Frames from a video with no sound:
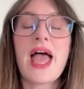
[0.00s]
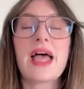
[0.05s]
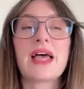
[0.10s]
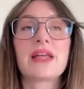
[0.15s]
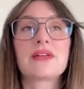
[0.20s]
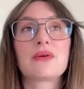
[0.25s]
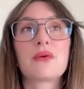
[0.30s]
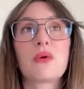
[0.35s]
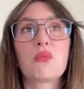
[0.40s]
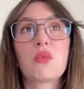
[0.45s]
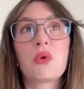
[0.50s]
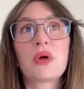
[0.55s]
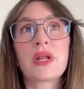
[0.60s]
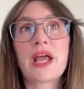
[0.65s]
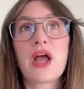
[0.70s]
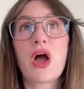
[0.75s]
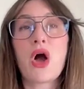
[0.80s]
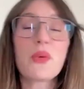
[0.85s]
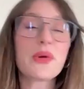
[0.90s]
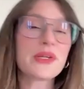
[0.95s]
and what
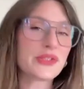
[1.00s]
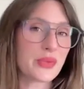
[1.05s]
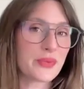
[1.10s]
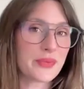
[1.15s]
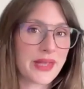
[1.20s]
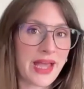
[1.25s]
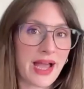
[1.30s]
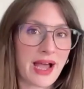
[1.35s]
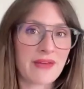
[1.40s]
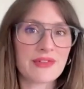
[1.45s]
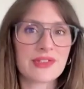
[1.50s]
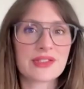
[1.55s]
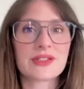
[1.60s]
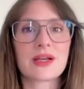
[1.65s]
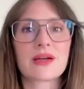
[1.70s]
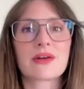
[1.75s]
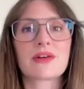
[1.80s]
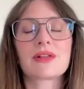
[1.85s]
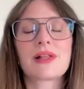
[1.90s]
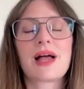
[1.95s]
I always hope they have is
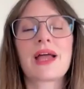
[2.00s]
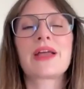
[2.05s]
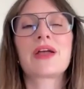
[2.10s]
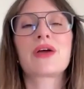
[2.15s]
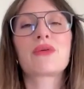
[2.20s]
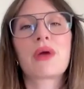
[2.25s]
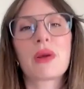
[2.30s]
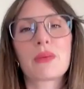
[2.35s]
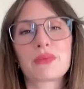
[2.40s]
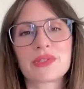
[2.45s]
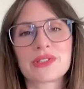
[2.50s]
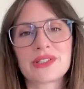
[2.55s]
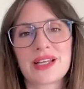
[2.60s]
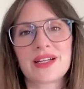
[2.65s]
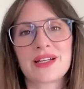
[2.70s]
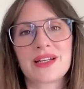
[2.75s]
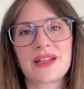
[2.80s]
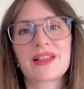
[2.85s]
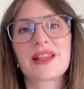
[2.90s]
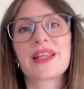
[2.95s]
a client
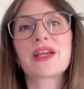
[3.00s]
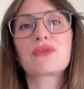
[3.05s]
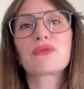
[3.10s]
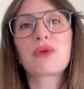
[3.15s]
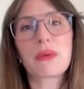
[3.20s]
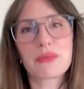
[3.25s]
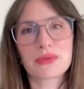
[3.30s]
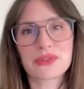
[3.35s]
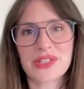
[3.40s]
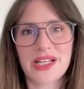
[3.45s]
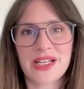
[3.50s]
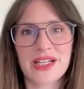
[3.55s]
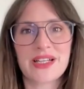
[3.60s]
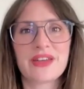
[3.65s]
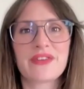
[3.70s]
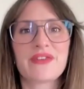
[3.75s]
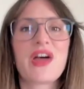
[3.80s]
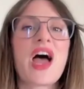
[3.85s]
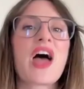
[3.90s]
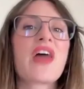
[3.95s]
representative, like a
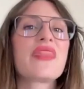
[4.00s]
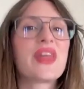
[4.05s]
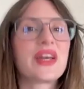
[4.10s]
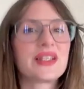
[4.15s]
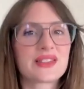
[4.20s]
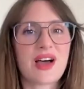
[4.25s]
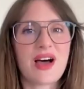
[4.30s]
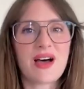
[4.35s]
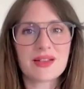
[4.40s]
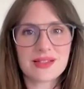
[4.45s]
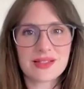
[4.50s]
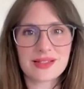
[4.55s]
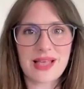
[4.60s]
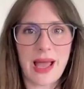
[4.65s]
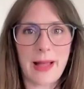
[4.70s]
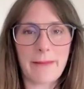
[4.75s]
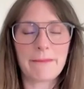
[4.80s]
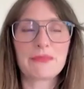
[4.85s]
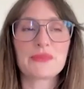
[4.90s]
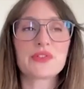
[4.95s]
representative that's on
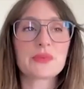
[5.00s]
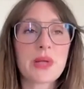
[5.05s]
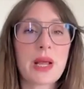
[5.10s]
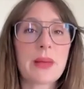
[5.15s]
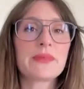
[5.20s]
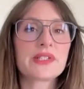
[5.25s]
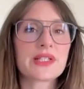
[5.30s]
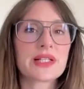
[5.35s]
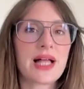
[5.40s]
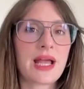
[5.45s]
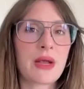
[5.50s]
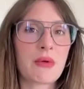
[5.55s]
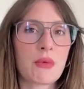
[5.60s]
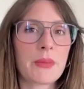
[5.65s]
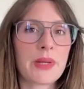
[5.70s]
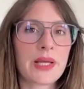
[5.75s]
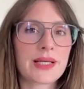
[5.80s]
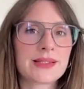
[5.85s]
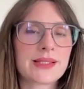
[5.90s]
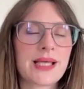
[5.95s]
set. Sometimes the client will
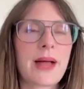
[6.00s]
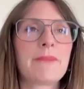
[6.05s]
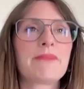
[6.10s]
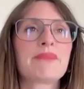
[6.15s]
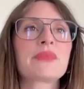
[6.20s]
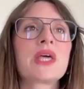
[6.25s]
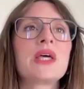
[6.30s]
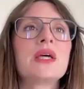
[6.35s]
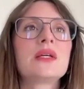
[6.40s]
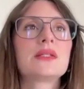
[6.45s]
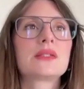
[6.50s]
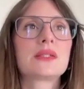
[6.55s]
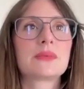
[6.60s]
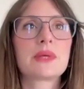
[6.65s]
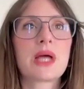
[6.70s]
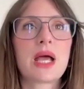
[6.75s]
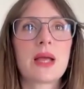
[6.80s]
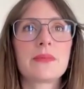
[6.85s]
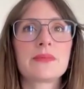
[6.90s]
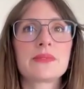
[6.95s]
be on set.
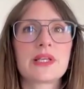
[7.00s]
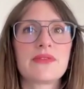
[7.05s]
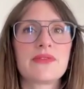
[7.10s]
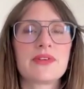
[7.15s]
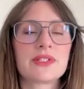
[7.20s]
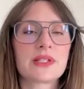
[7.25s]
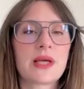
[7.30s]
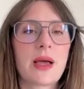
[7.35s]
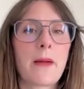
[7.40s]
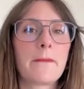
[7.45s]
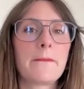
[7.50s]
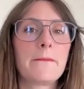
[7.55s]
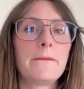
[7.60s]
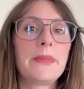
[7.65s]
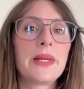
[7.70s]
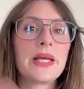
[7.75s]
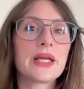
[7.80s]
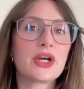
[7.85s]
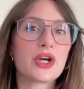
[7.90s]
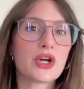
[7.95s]
Sometimes if it's a
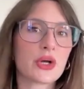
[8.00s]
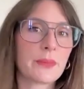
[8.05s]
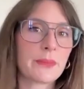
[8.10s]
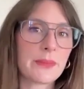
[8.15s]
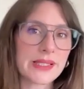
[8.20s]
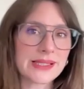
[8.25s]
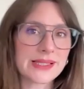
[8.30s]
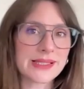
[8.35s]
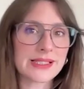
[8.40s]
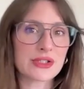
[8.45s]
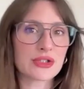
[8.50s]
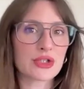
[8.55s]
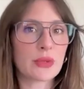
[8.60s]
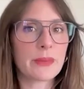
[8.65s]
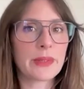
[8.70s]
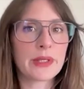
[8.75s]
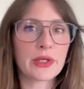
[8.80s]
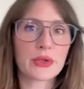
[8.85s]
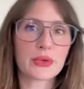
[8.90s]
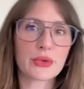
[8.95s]
bigger business or a
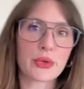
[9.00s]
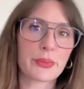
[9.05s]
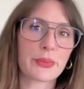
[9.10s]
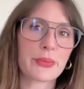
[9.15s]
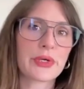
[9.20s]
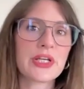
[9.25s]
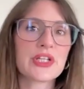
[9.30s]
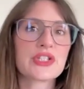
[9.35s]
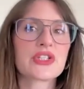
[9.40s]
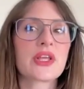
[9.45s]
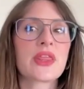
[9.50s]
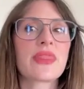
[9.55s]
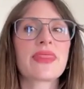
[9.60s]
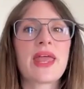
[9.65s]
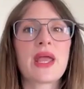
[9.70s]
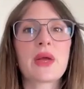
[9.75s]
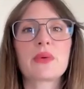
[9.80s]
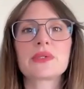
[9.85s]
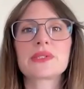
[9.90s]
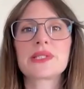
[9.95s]
bigger corporation,
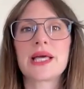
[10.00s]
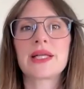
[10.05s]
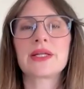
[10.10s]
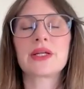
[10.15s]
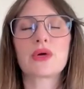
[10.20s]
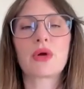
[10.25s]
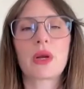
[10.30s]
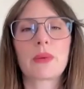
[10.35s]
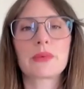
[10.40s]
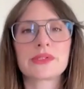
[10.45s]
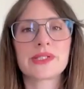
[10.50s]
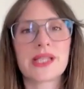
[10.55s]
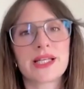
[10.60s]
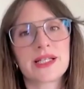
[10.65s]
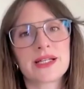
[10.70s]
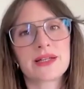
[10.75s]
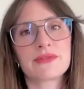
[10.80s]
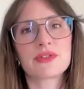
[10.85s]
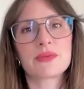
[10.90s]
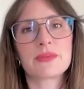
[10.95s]
they will send a
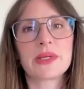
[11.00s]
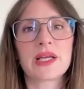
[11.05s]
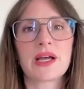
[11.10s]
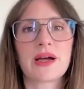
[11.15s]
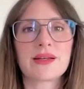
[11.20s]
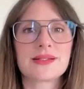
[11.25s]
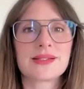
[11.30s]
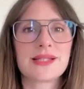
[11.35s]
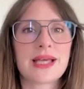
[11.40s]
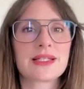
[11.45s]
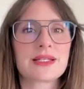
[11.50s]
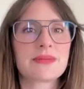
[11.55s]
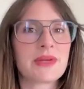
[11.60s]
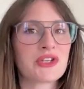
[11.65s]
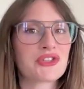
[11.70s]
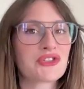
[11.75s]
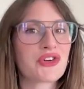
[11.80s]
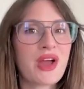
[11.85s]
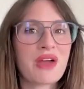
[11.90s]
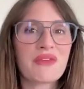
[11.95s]
representative to be on set to
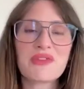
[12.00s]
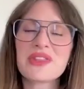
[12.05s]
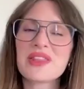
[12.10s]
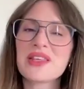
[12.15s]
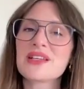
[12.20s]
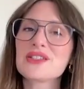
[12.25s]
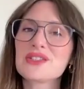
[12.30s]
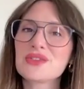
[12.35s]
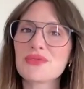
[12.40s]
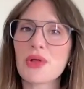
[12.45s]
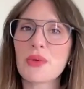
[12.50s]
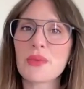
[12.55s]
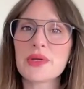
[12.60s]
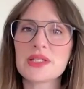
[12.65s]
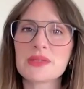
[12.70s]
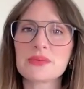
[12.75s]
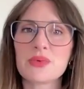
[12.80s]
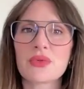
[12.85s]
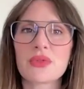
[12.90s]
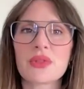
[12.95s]
make sure everything is
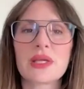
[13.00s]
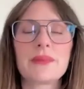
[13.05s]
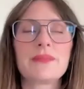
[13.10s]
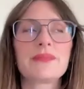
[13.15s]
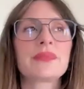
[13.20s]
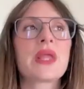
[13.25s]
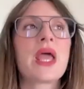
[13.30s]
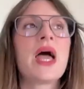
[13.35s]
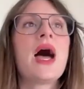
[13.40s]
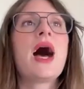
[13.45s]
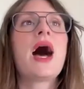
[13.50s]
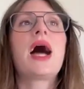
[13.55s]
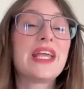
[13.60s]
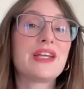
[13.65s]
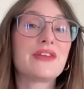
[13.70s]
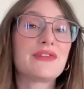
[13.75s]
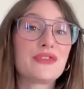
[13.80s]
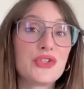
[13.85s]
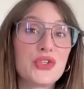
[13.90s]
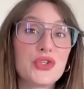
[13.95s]
flowing smoothly.
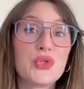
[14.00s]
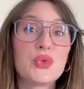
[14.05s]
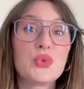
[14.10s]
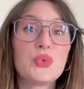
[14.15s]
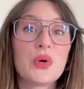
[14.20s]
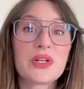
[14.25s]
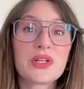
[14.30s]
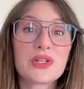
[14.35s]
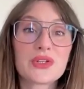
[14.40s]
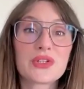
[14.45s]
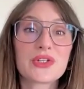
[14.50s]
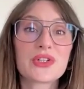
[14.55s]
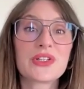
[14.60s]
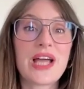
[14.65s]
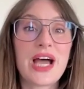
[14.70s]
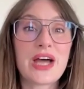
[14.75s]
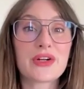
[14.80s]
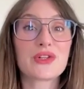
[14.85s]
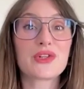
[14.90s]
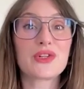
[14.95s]
If you want to learn
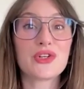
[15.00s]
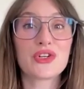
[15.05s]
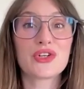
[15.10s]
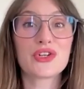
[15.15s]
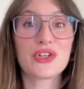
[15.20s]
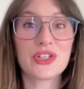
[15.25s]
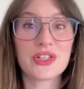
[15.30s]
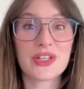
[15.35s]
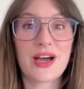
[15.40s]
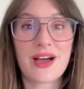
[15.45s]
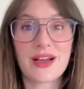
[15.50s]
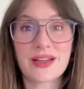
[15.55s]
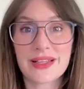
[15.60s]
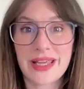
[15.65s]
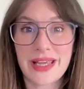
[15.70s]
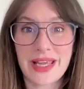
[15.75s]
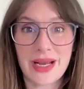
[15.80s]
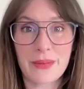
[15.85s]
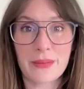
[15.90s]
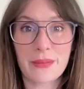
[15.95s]
how to look good on
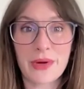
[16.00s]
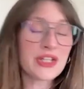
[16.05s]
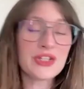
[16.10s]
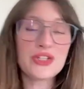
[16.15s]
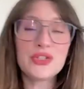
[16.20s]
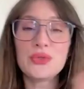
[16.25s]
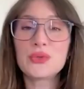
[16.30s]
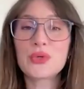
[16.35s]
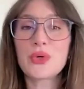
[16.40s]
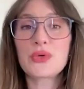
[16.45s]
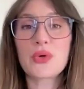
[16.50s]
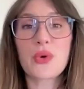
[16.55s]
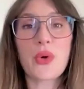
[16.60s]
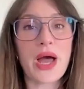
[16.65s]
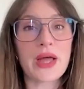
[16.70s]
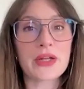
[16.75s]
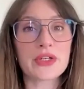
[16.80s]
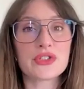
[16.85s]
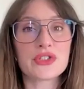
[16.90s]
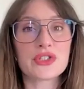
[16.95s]
camera and you don't know
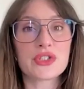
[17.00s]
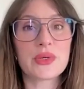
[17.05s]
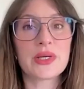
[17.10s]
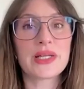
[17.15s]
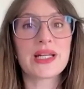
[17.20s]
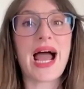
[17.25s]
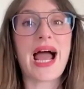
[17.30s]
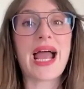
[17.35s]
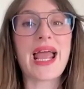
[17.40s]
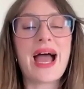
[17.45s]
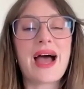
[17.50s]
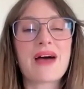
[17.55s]
how to do it, I